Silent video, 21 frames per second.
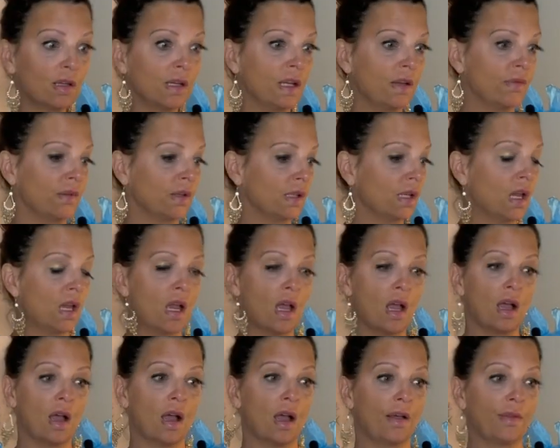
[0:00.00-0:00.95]
Even,
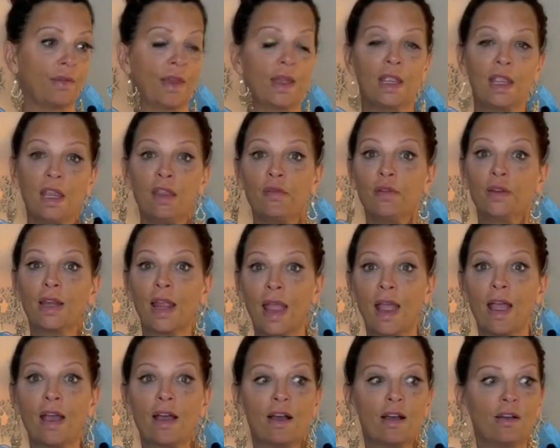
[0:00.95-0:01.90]
uh, they even
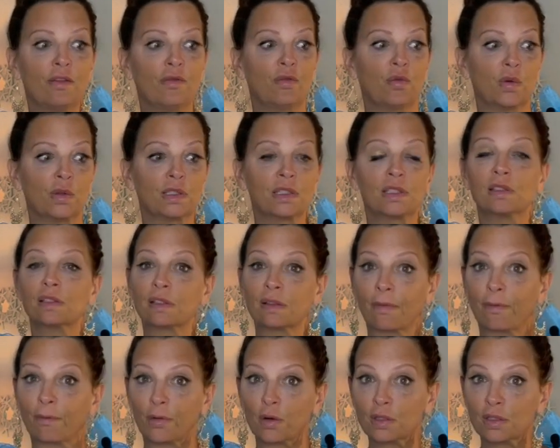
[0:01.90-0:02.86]
have, which is
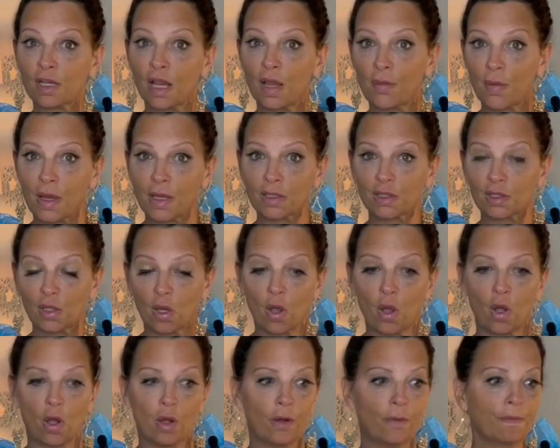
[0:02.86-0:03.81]
the first time I
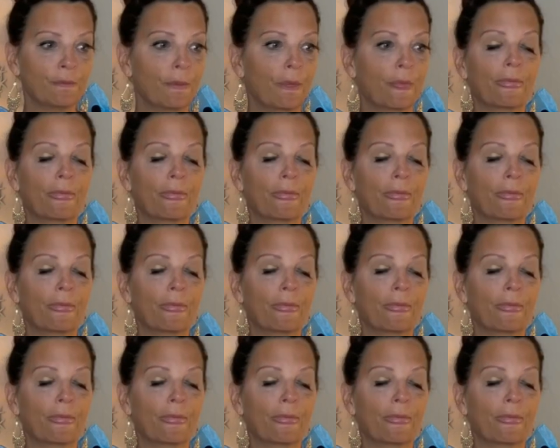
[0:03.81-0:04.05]
saw,